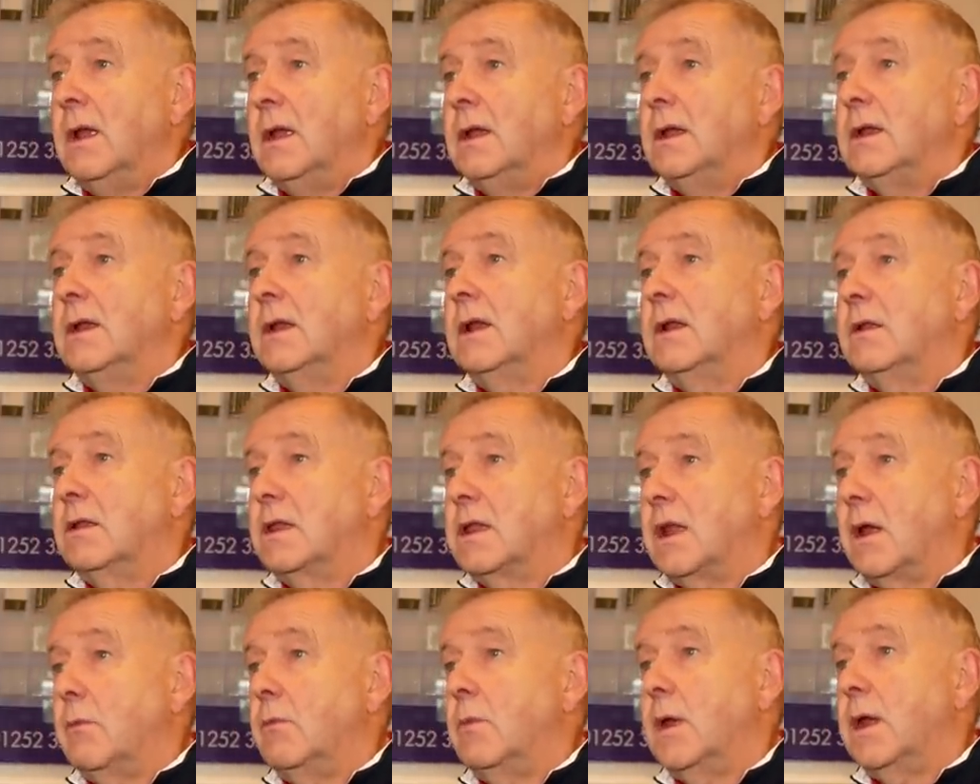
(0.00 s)
you know,
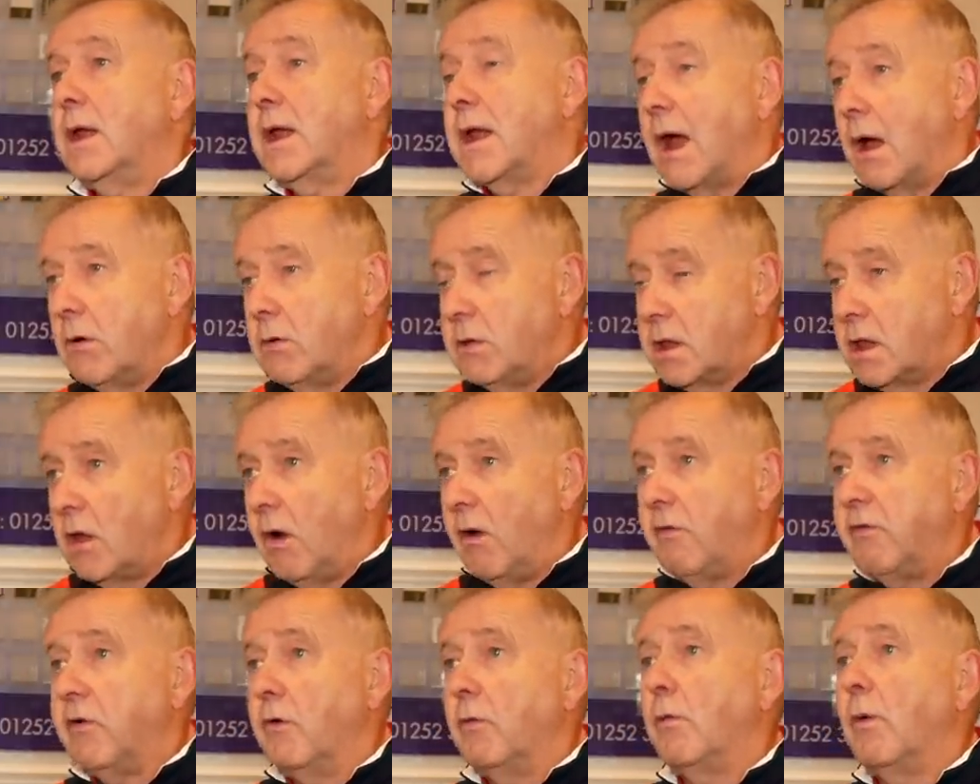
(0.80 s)
something goes
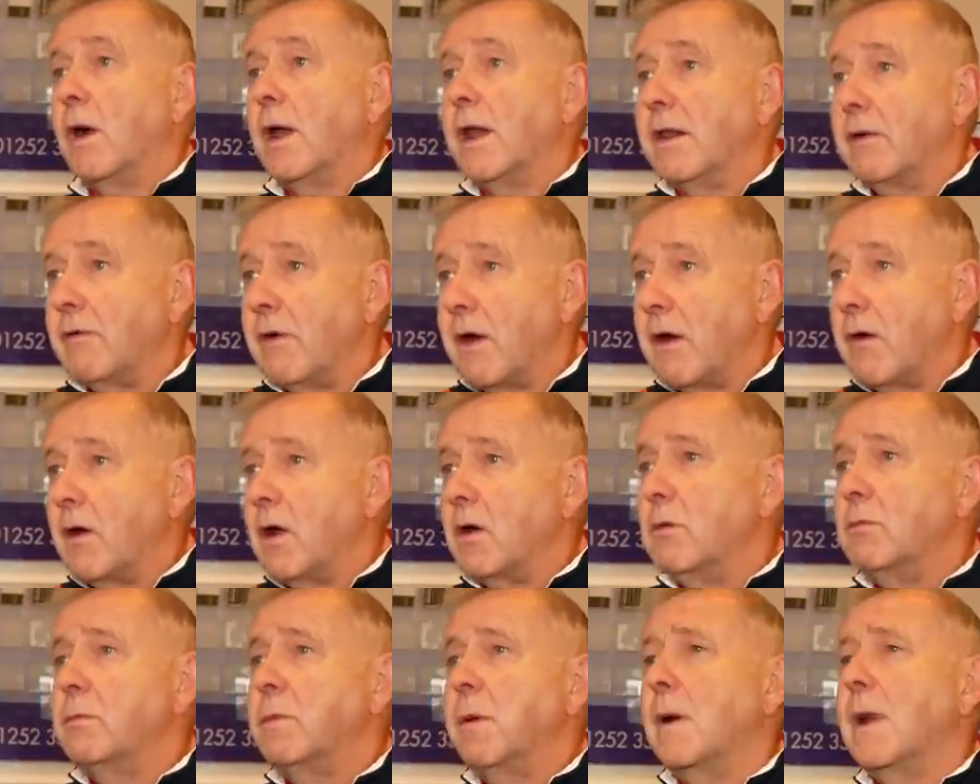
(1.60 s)
off of one of our
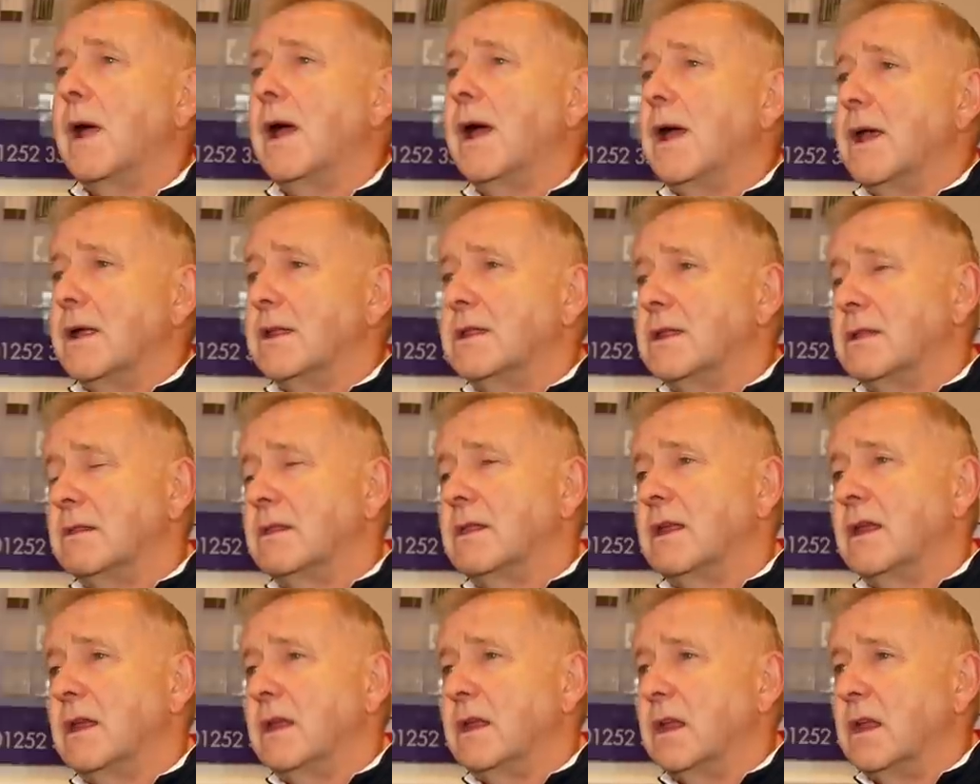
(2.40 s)
own players and
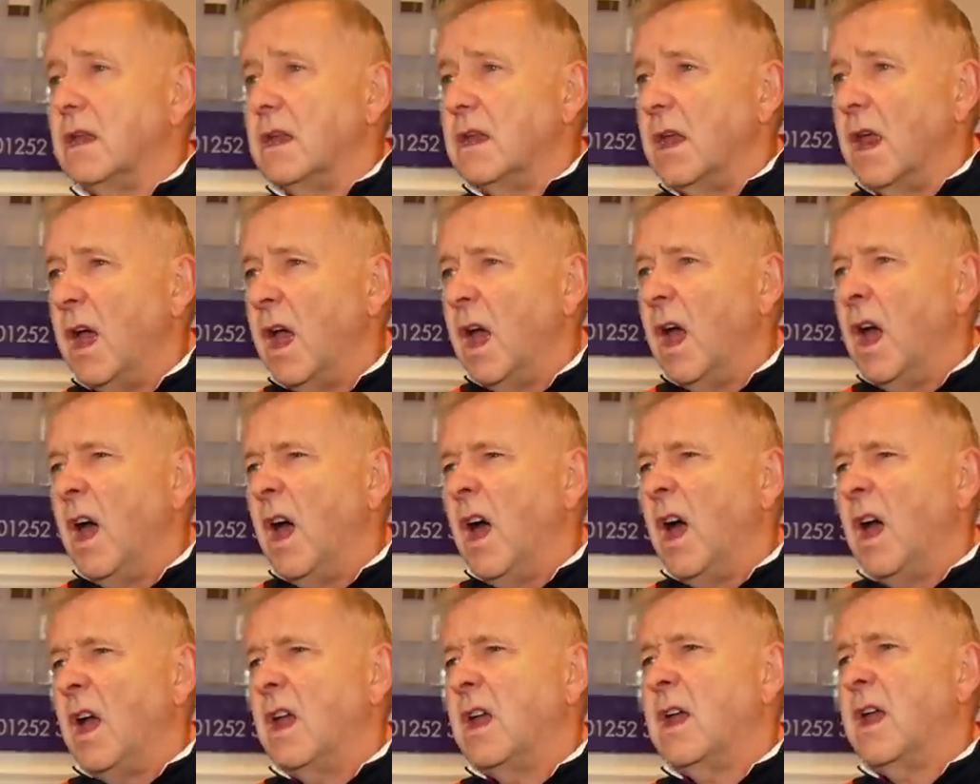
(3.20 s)
thinking,
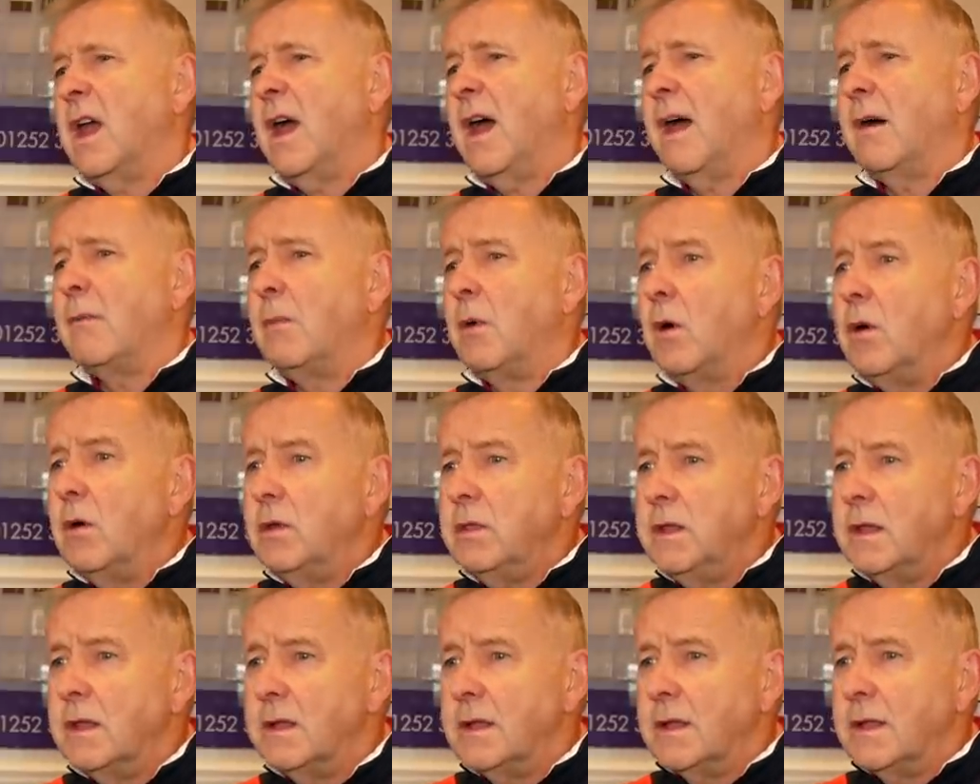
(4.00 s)
come on.